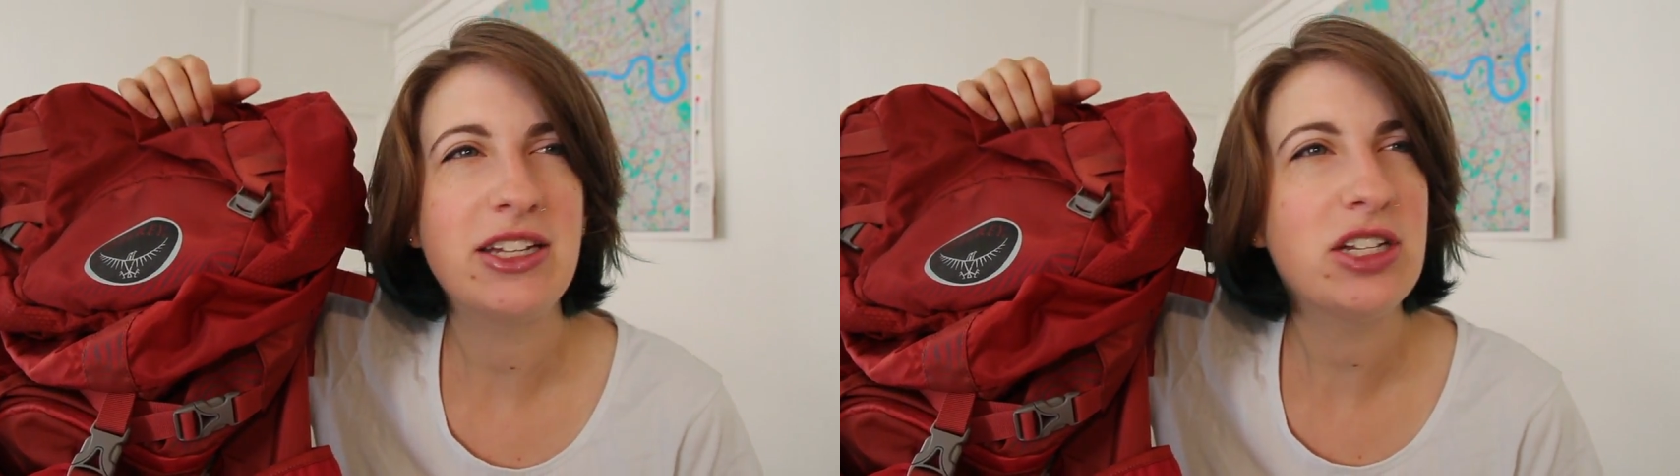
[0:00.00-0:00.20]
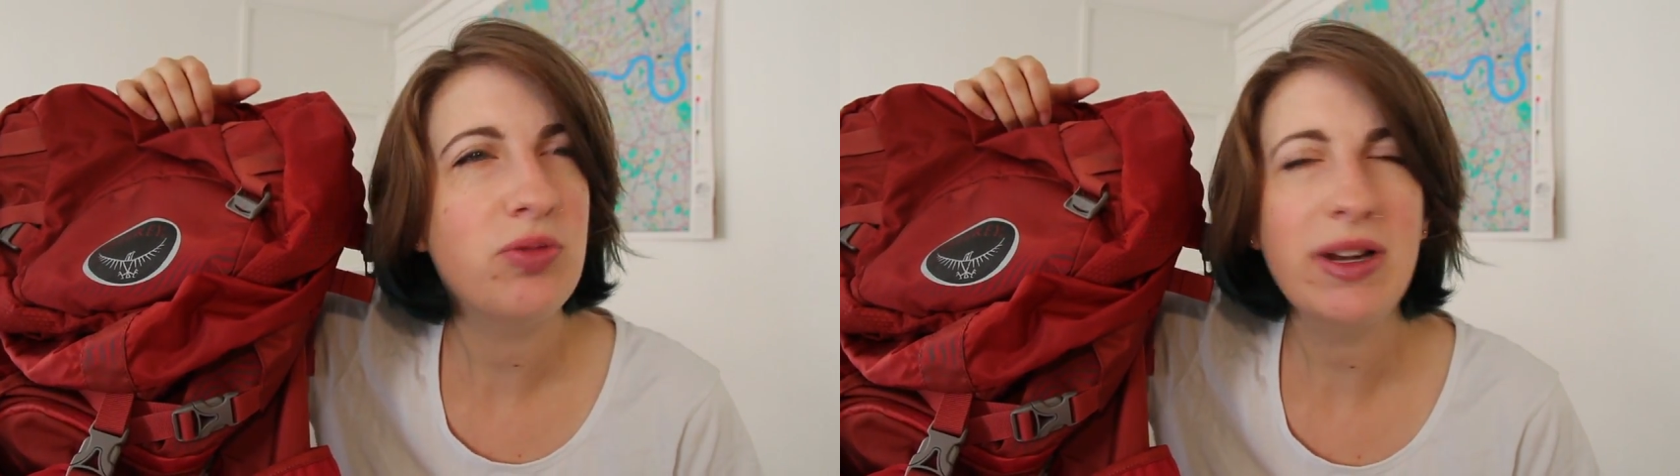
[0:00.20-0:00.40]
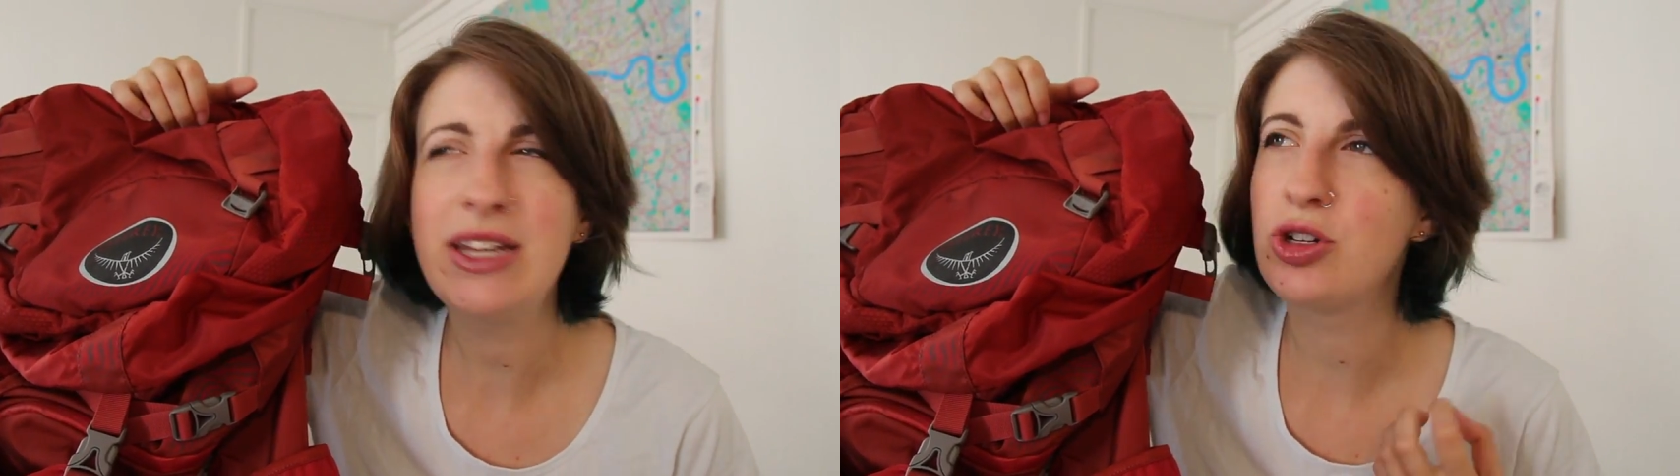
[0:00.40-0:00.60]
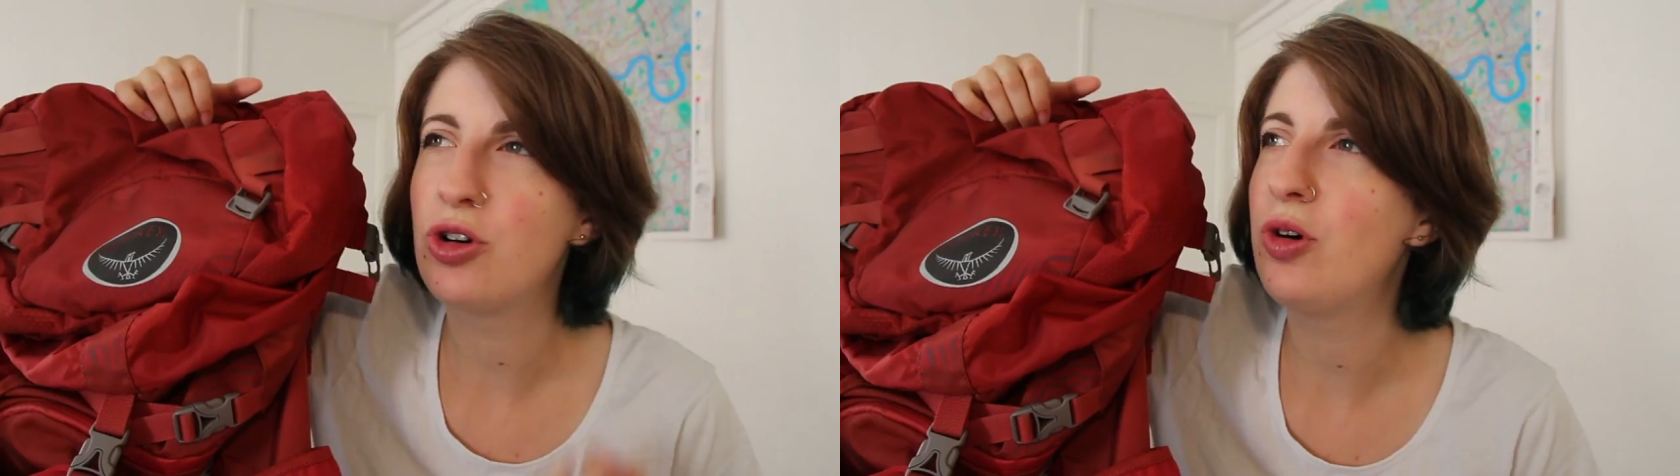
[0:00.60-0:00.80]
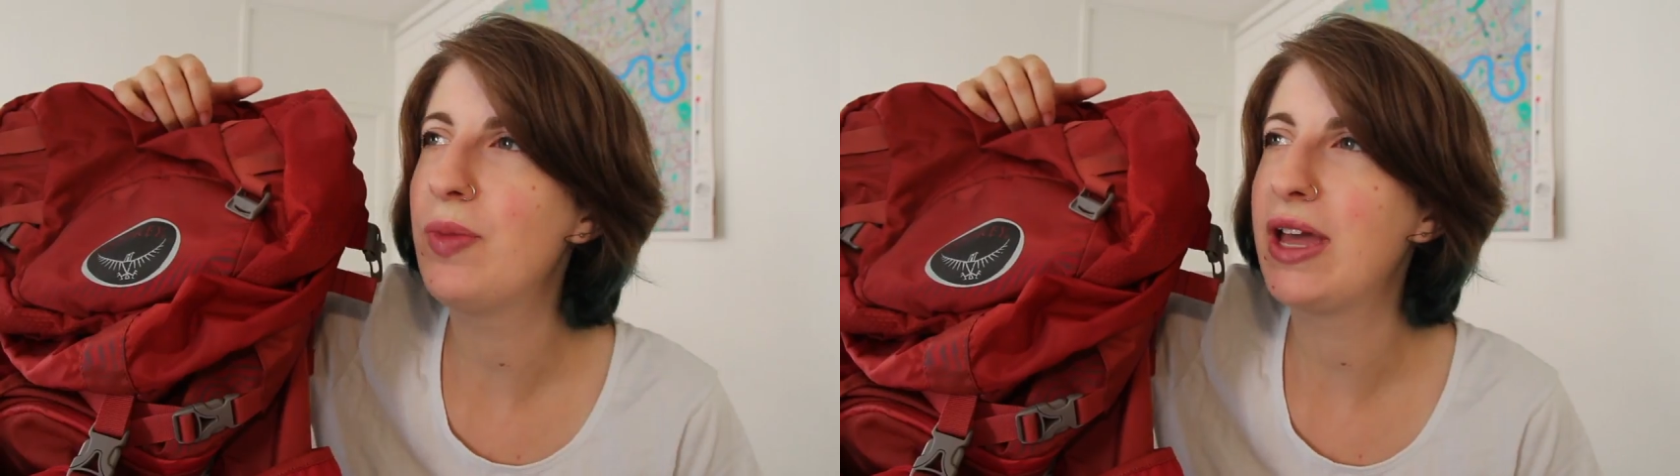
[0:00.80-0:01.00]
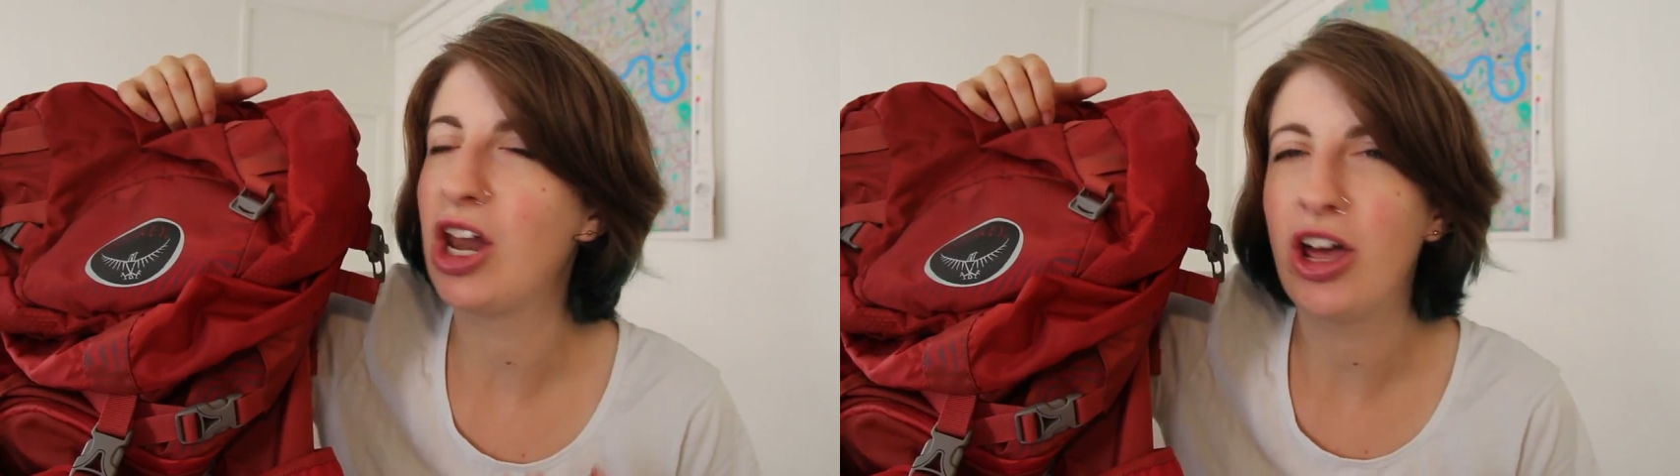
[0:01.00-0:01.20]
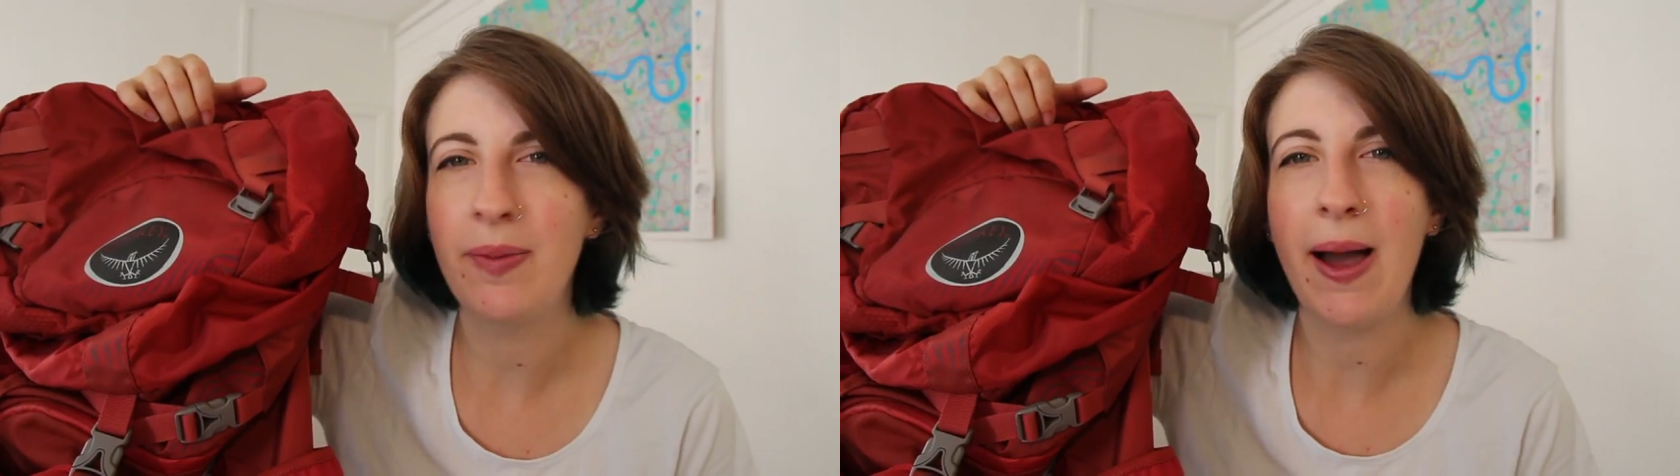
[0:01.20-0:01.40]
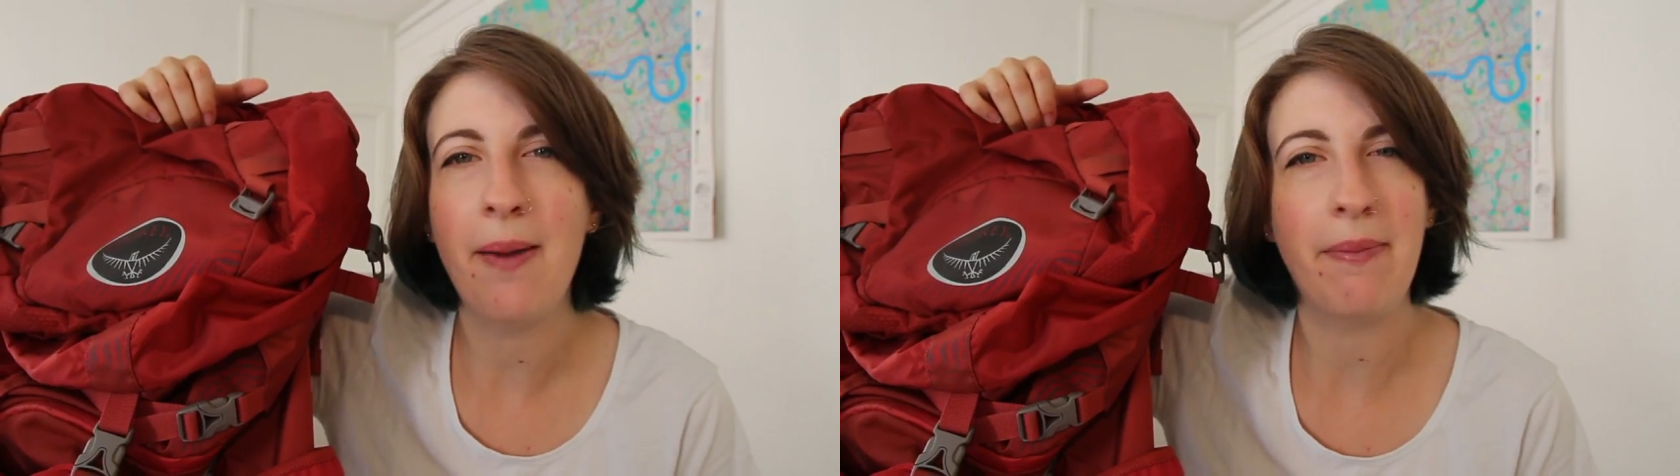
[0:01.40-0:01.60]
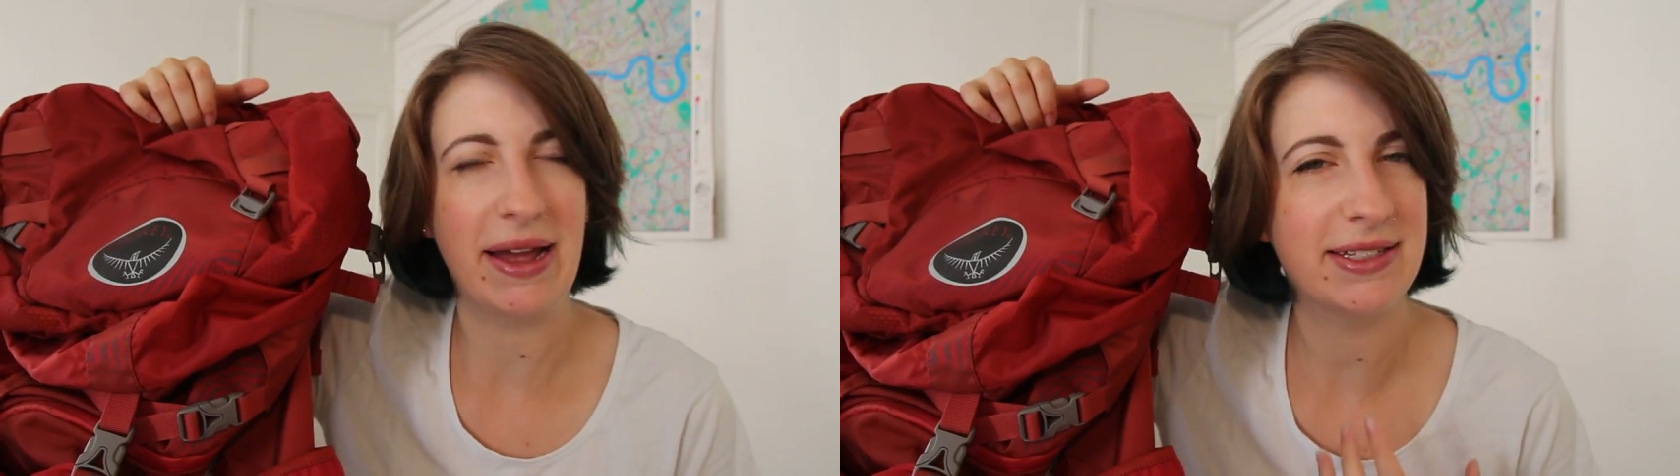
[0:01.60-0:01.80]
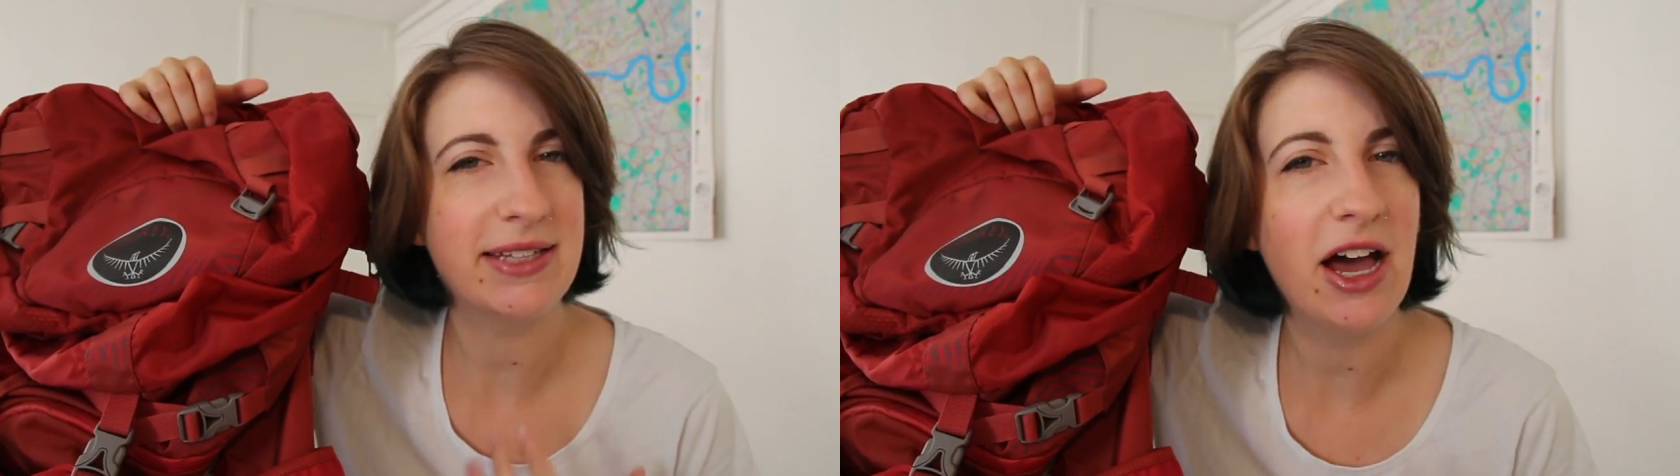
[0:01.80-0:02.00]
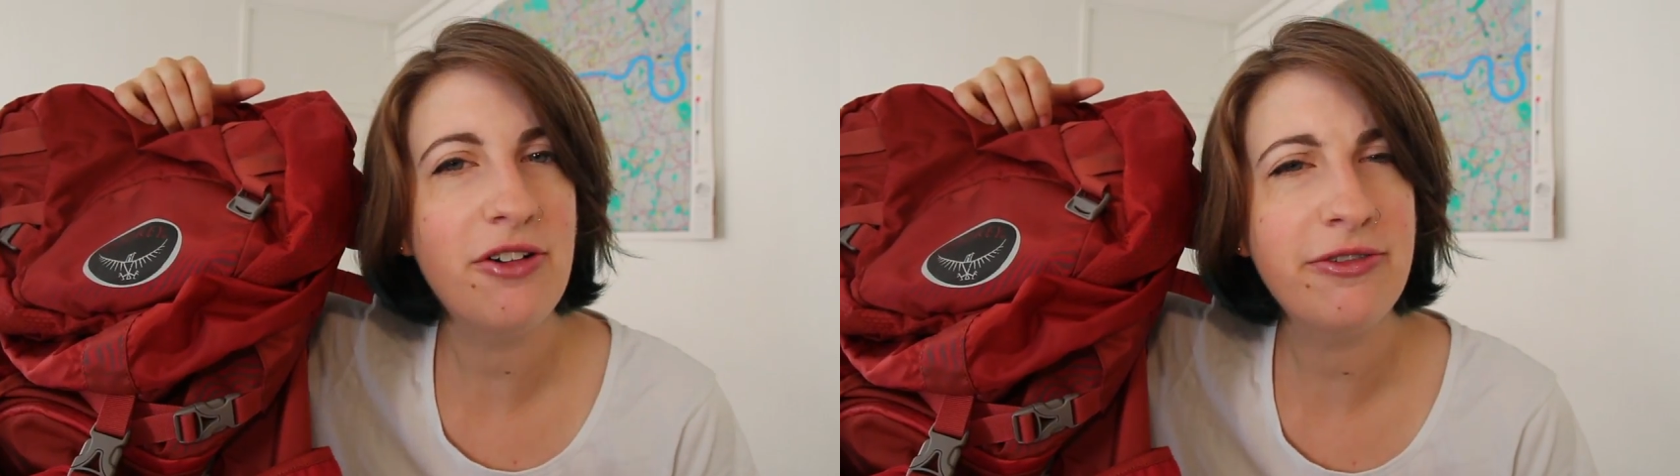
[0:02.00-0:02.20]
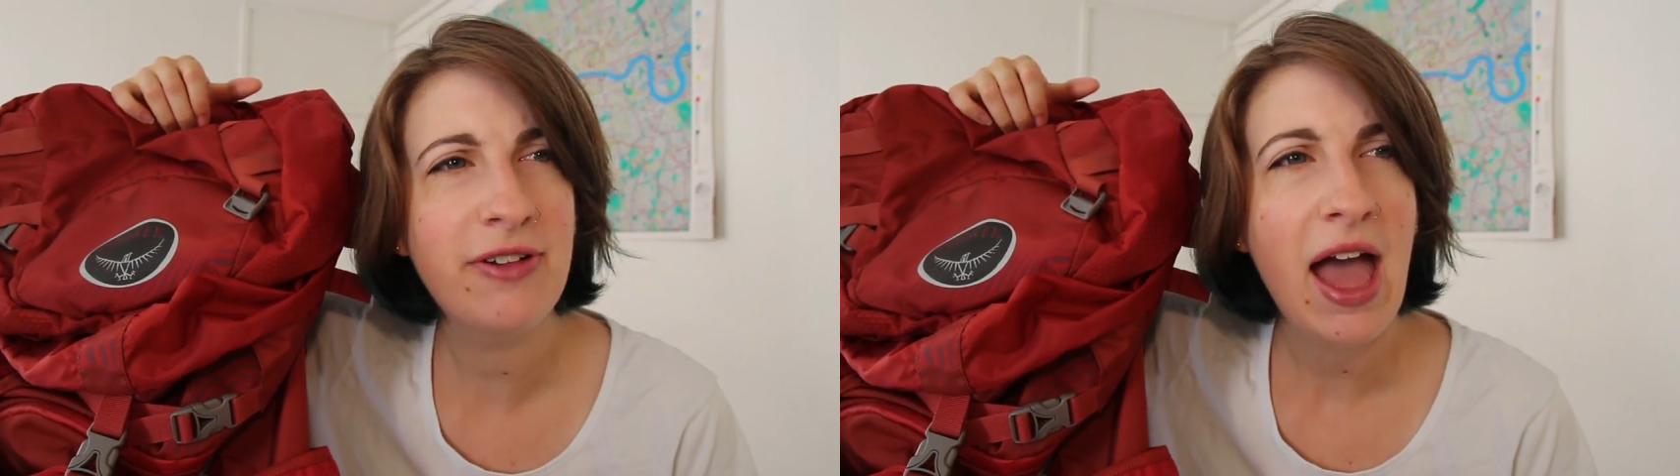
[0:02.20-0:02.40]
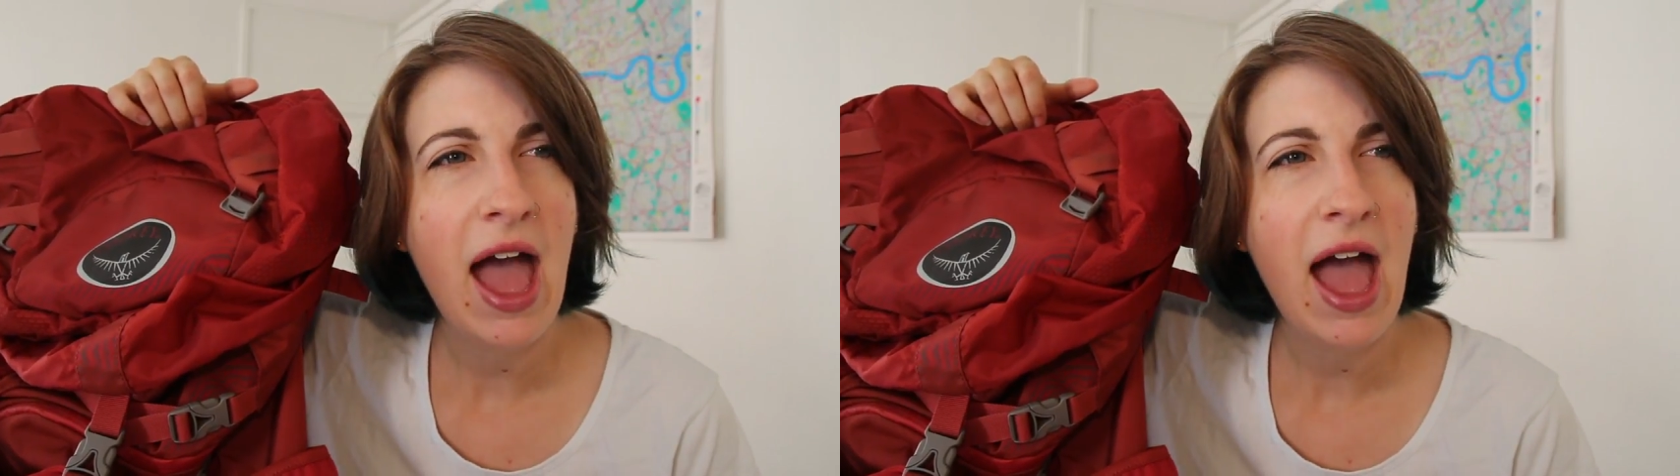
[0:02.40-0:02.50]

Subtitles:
It just really taught me a lot about myself